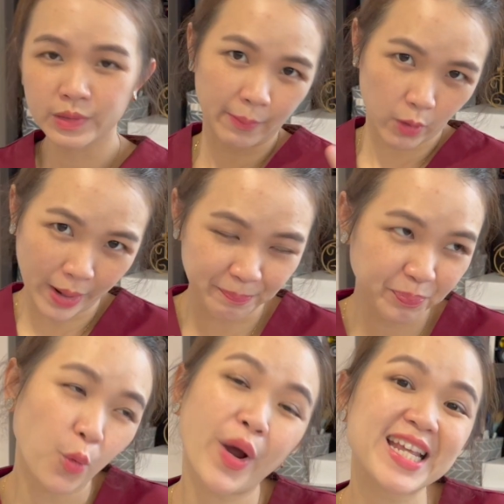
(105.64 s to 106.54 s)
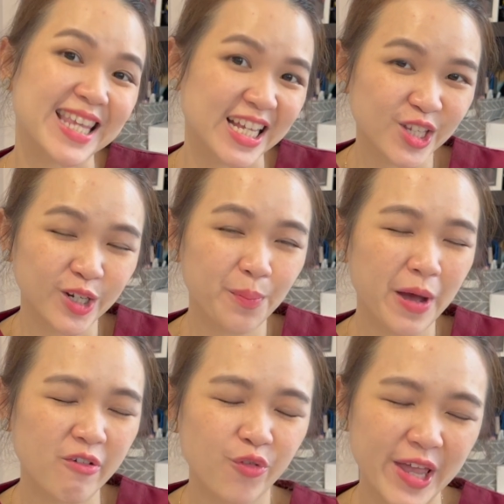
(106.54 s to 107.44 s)
Number one, what is the external
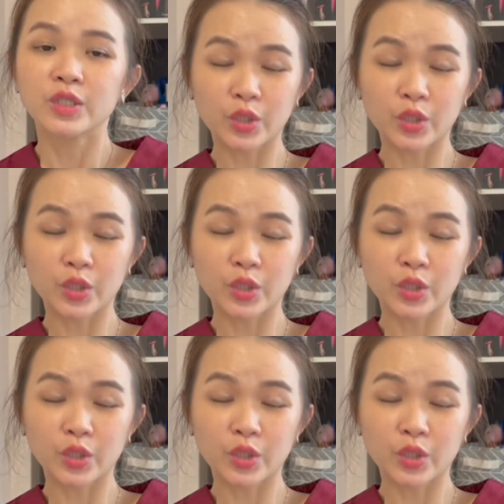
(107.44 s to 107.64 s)
pathway?